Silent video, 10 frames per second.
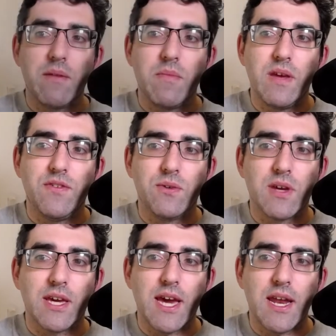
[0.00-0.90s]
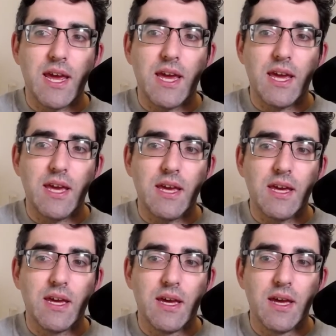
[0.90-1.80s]
If you can get
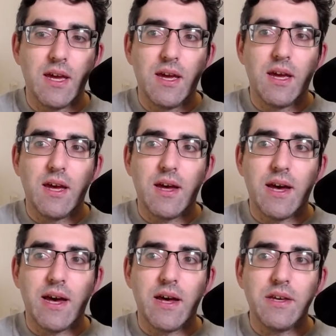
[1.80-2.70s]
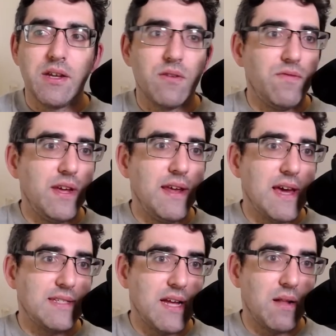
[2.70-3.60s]
a
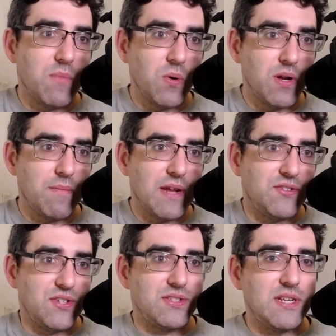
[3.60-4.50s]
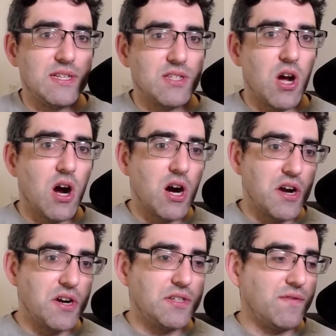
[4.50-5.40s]
VDSL modem, it's just that it's
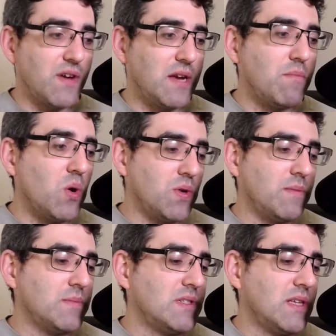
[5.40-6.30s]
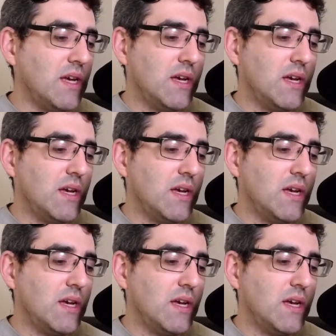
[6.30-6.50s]
harder to find modems